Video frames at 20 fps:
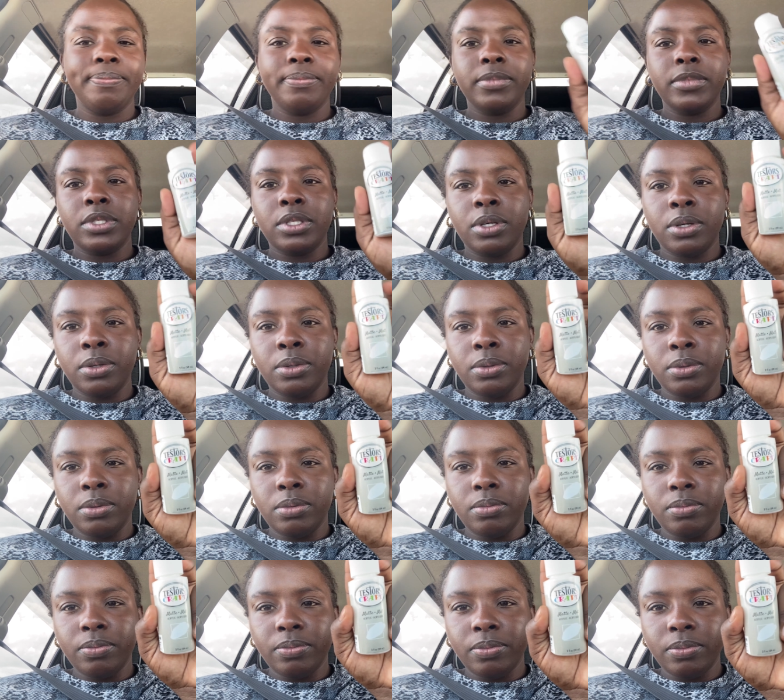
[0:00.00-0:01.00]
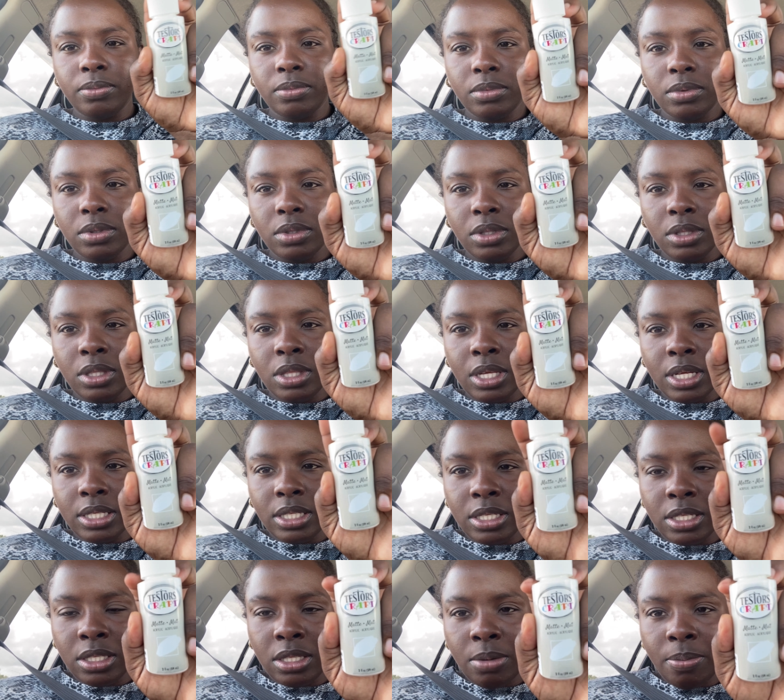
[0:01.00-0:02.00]
So this
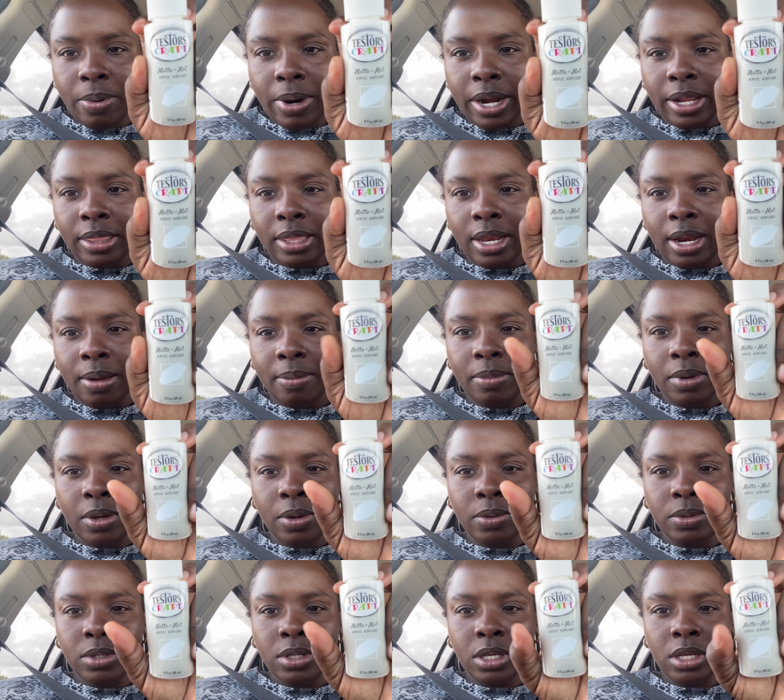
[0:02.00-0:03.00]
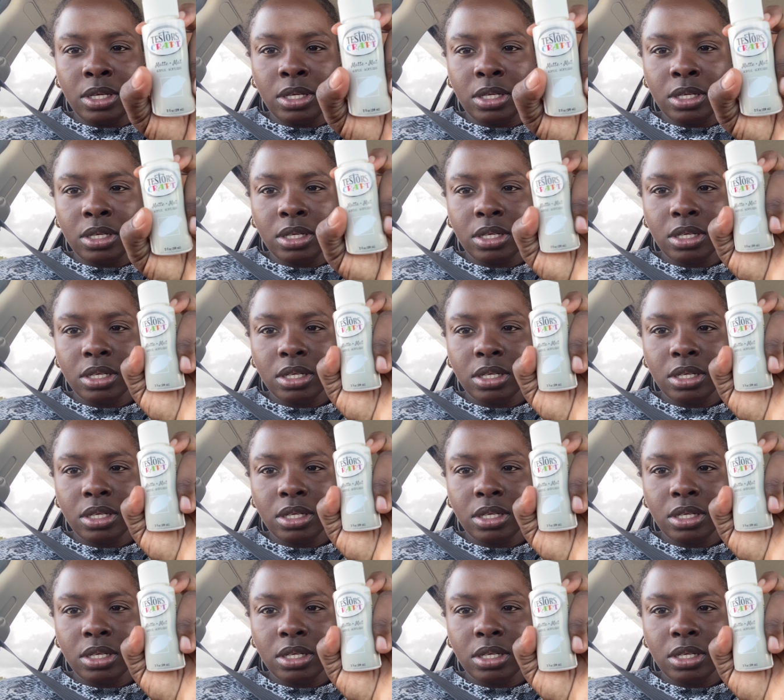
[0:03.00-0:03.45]
is the brand that I'm using.